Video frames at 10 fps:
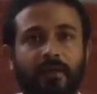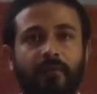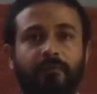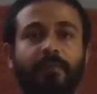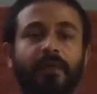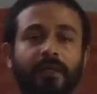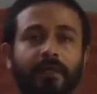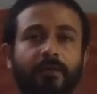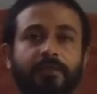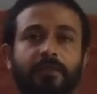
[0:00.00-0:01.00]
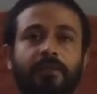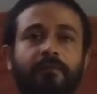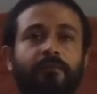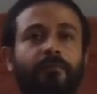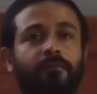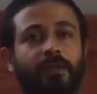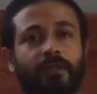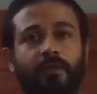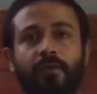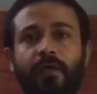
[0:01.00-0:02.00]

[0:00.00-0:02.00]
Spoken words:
of making yourself, making your